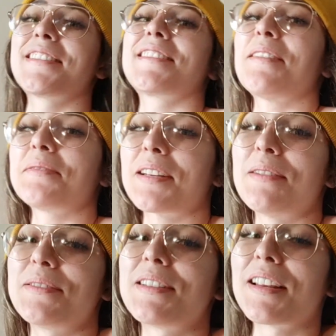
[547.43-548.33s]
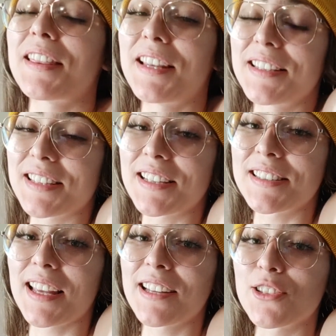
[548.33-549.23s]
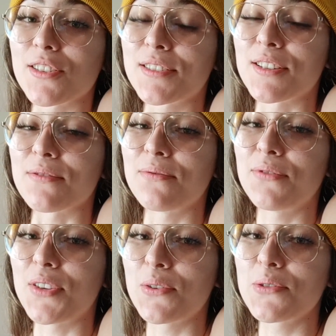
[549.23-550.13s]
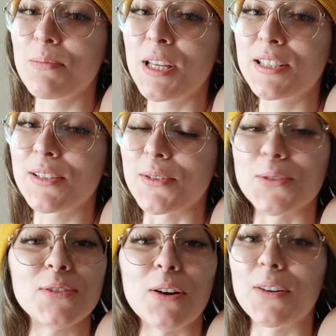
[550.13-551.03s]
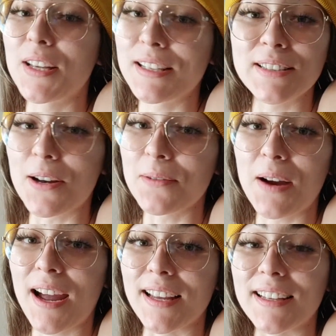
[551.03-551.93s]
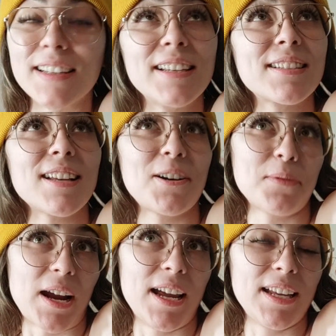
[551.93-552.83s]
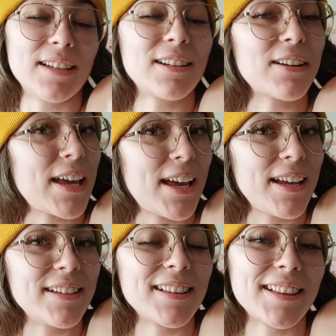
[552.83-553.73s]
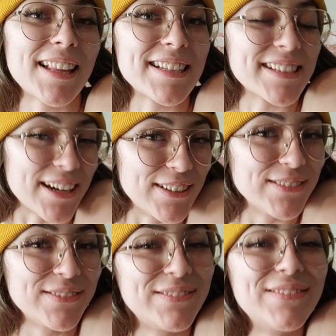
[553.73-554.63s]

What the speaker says: Sometimes the things I say just confuse me too, so it's alright. It's alright. Okay, let's go.